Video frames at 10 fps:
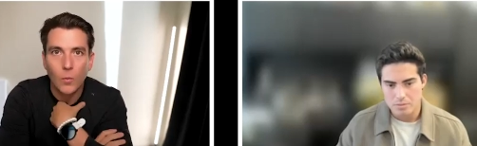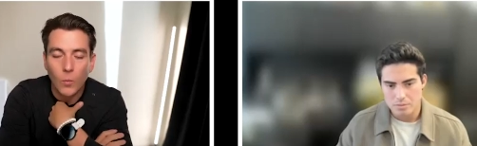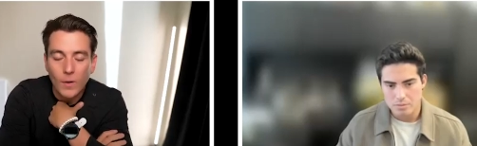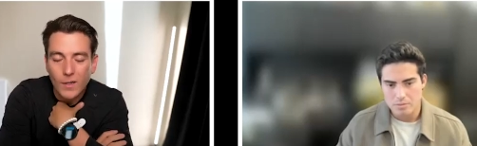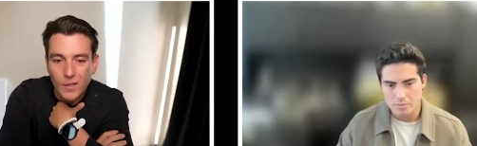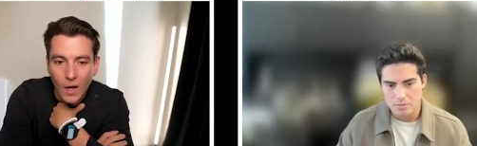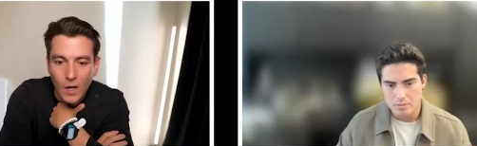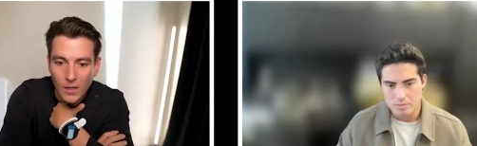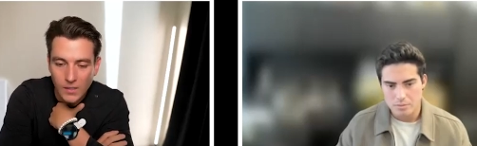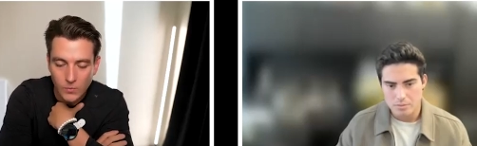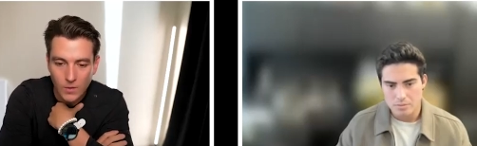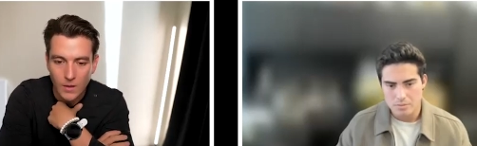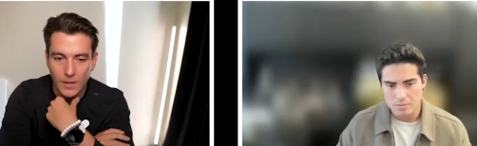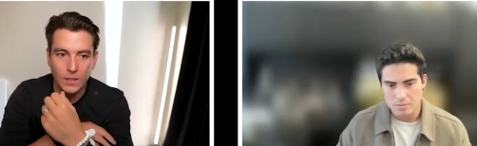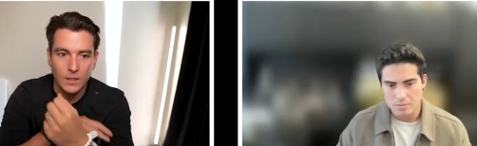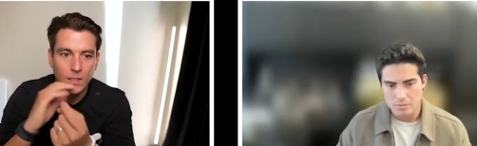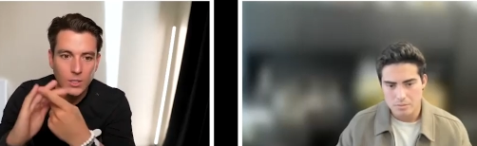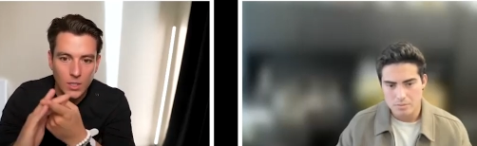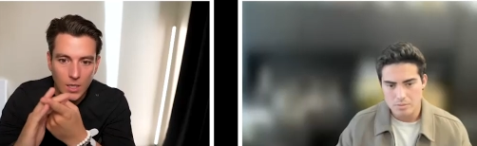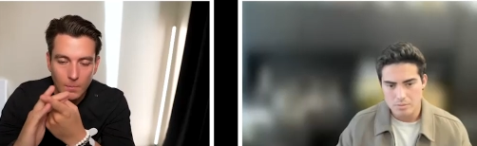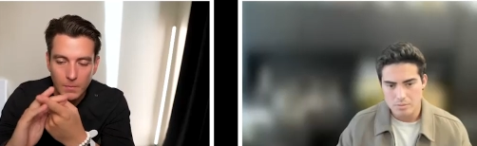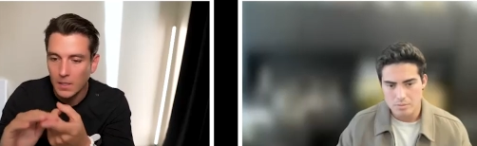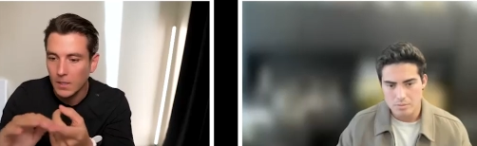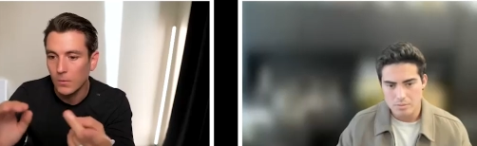Speaker 1: what we're not is we're not like a lead gen company.